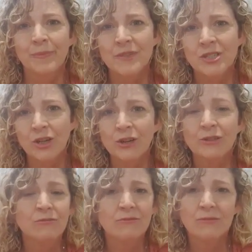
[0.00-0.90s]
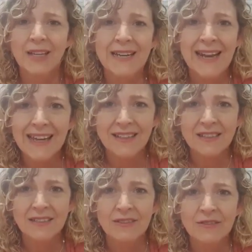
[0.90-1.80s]
So
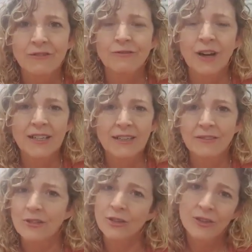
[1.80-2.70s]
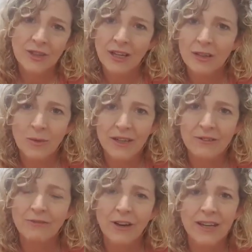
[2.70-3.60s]
connect. You're not the only
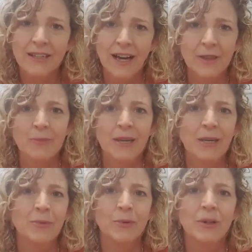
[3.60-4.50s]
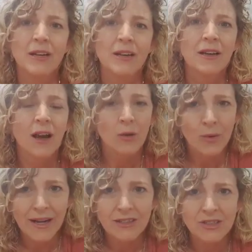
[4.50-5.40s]
one. Find other people
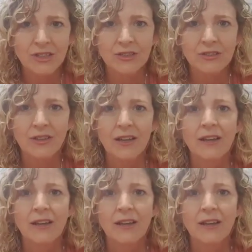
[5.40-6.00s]
around you.